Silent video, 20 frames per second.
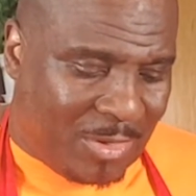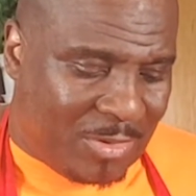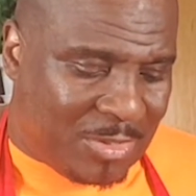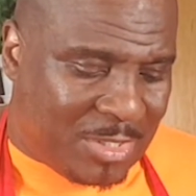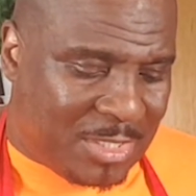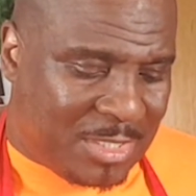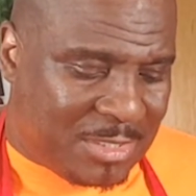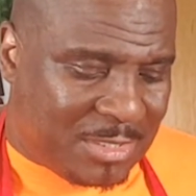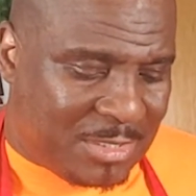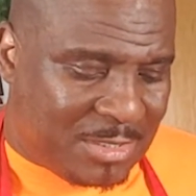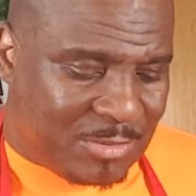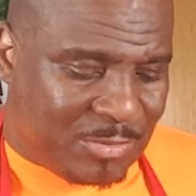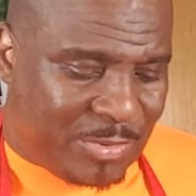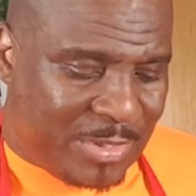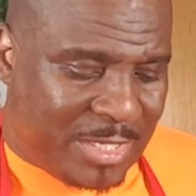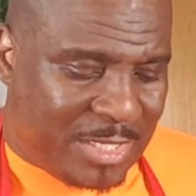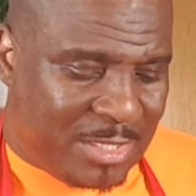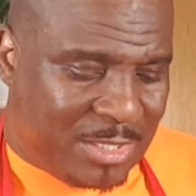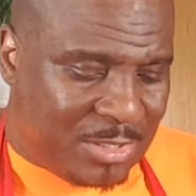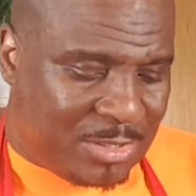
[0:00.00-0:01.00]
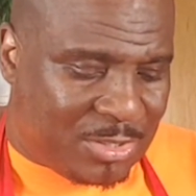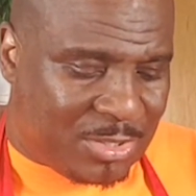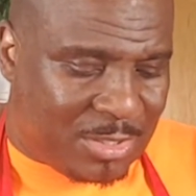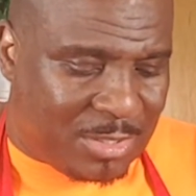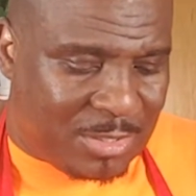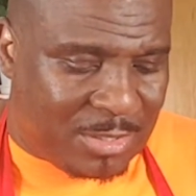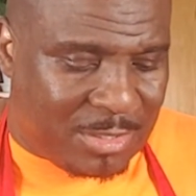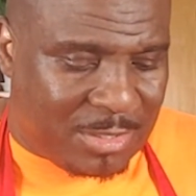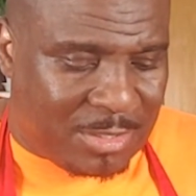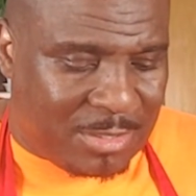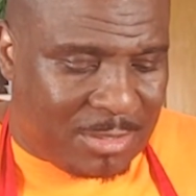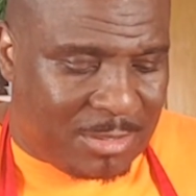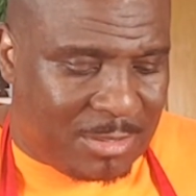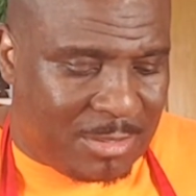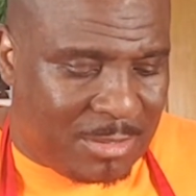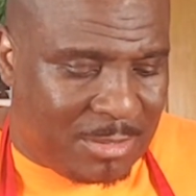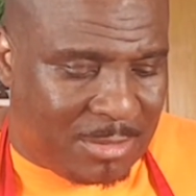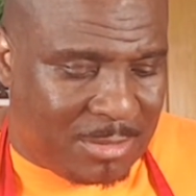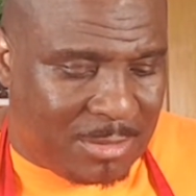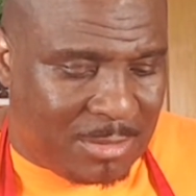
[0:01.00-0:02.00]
Okay, this is ready to turn.